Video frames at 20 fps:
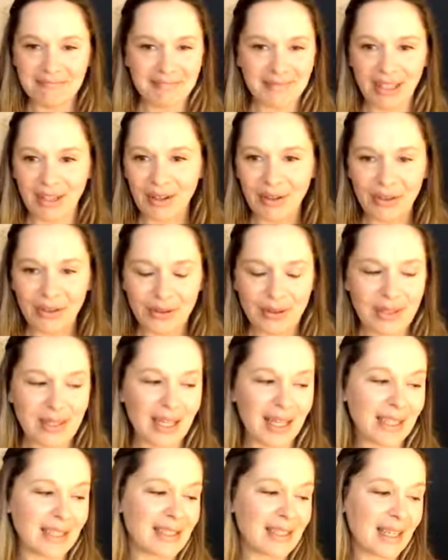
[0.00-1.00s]
all those
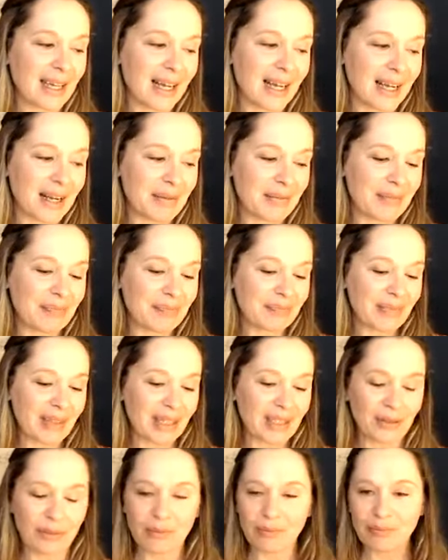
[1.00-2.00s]
things. Um, I
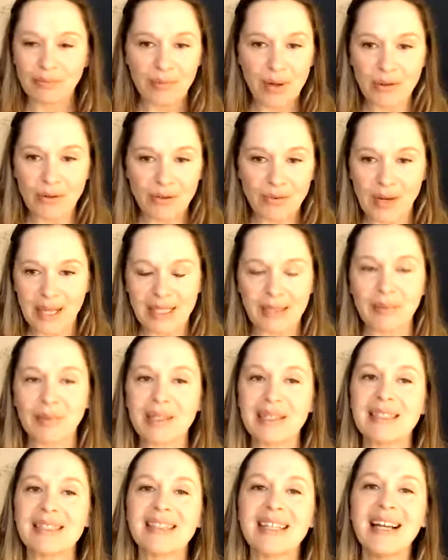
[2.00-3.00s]
don't post
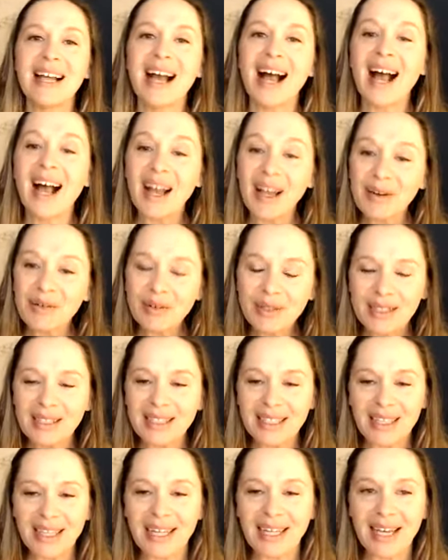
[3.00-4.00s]
recipes. I
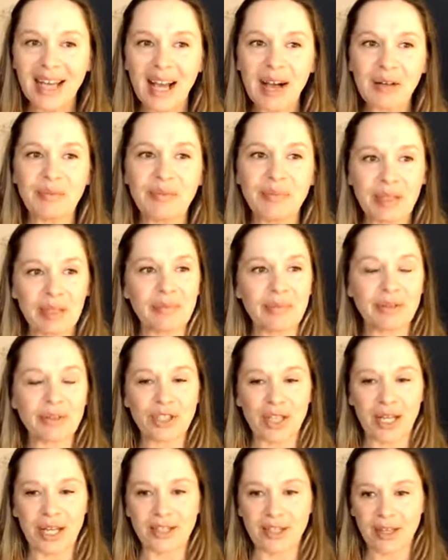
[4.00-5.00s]
really help people
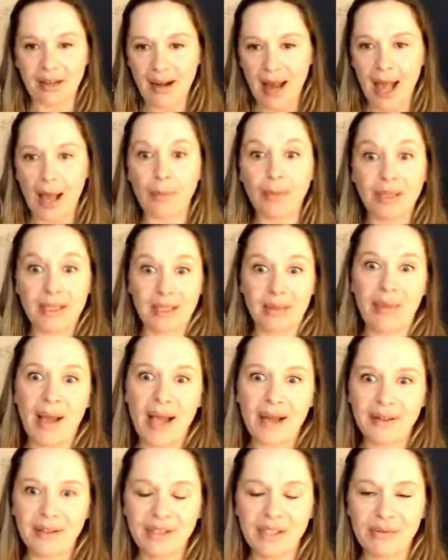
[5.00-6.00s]
change their habits and
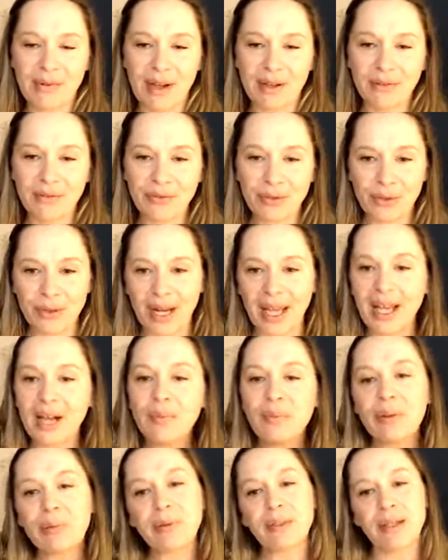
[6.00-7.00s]
patterns around food. I help
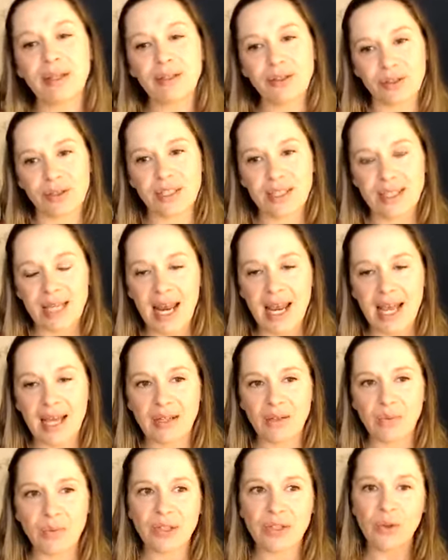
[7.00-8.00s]
people understand
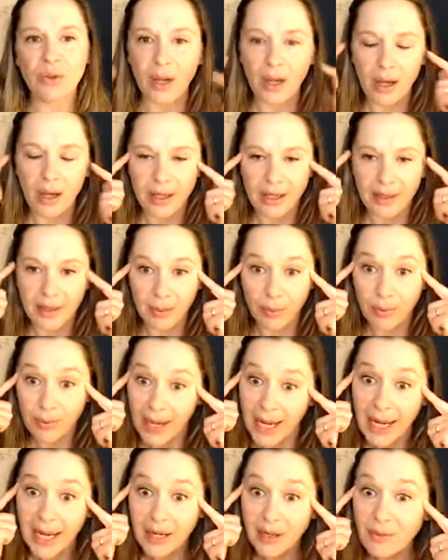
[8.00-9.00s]
what's going on in the
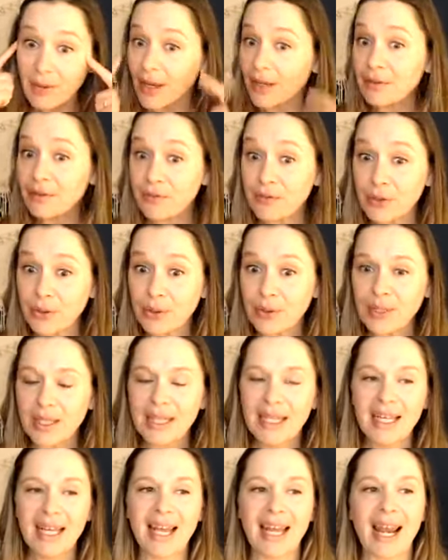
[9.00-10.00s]
brain around food
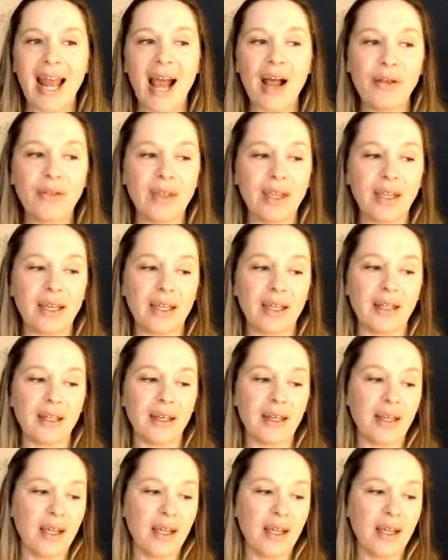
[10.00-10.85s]
and how they can